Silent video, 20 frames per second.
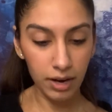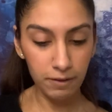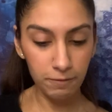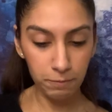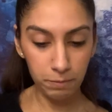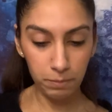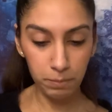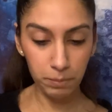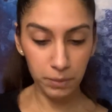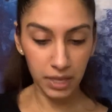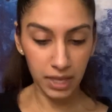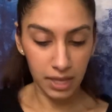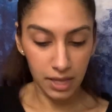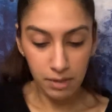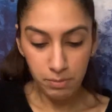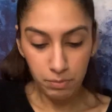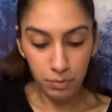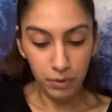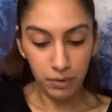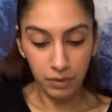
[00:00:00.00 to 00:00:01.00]
of
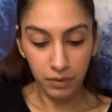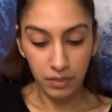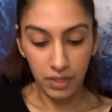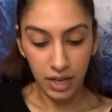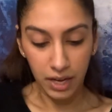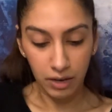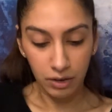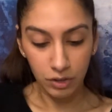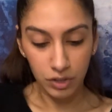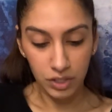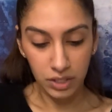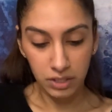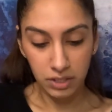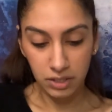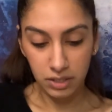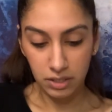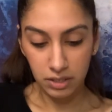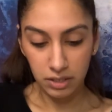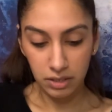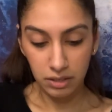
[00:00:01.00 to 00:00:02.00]
people that are
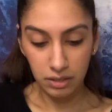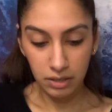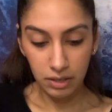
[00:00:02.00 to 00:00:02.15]
just,